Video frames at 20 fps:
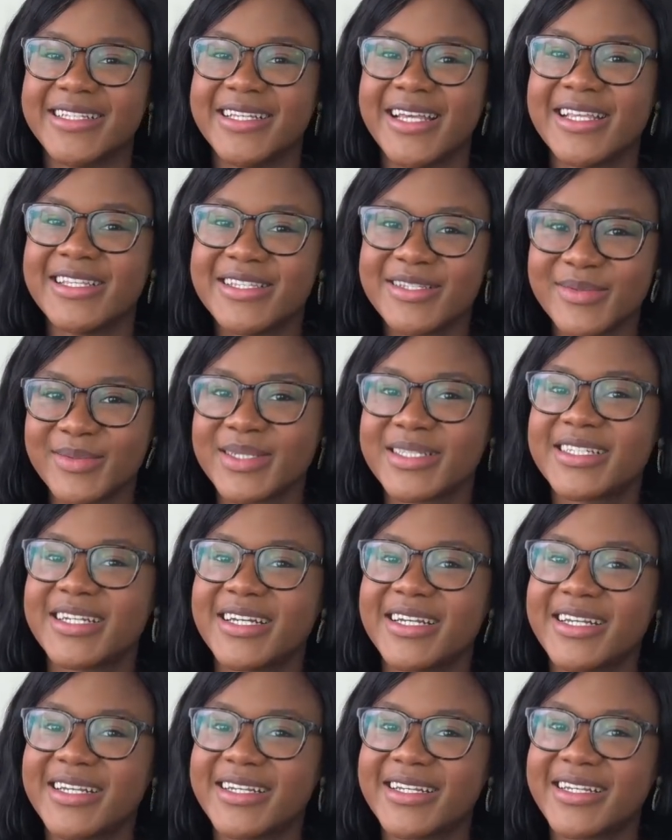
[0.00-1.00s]
And she was
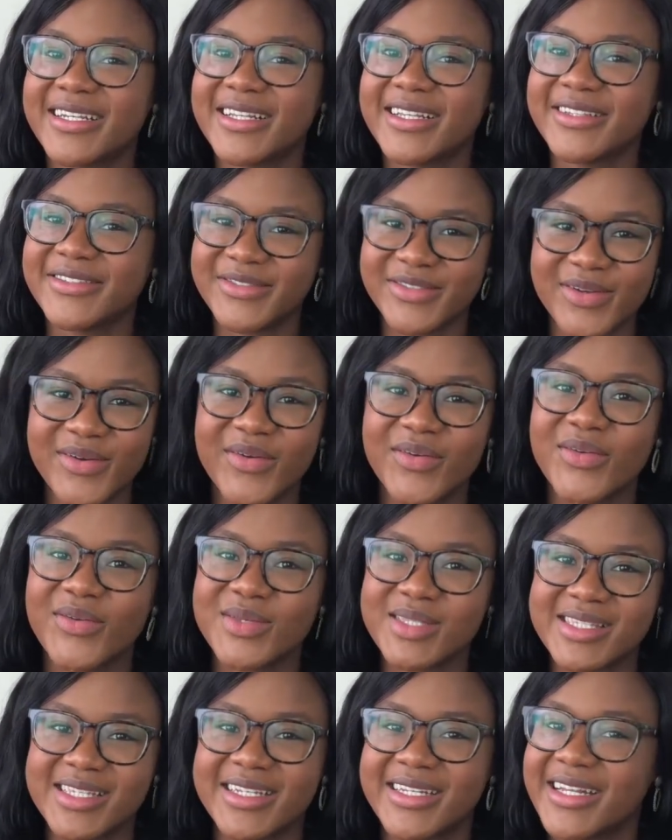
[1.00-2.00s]
like, no, you
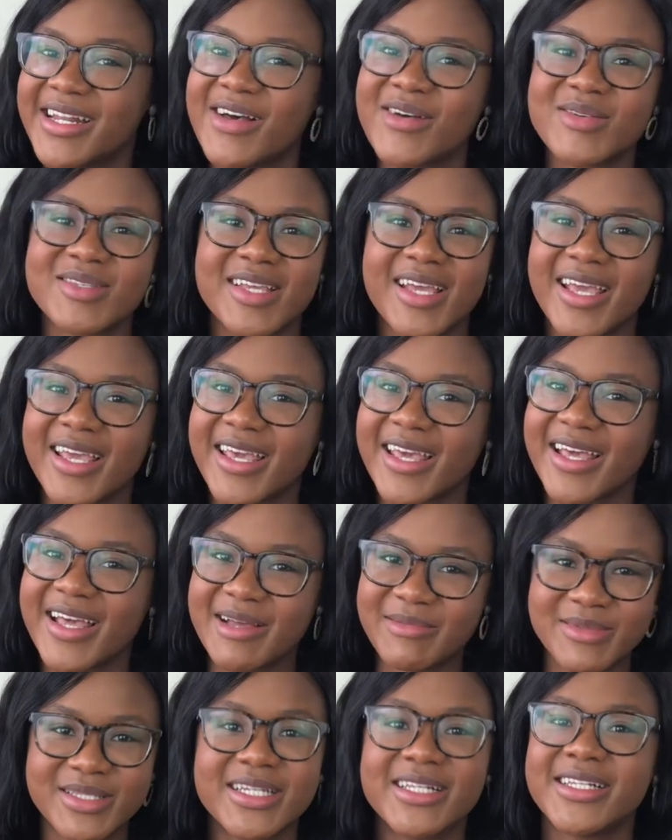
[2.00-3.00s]
did. And I was like,
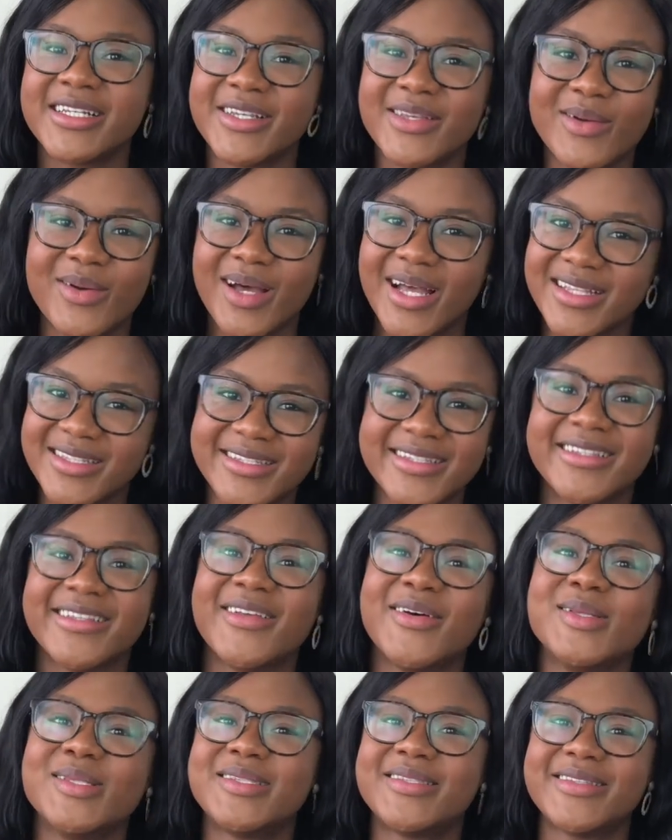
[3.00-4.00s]
I'm telling you, I did
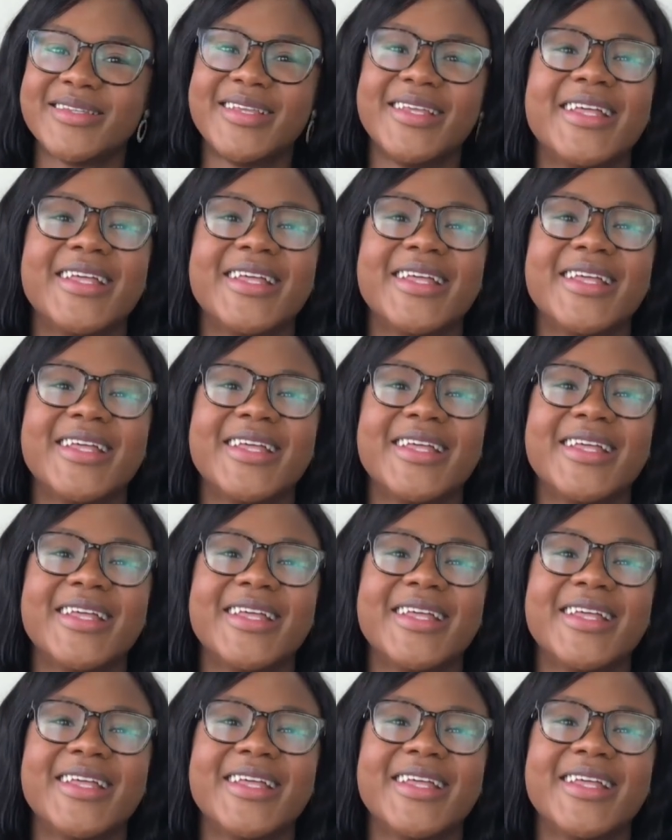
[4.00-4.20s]
not.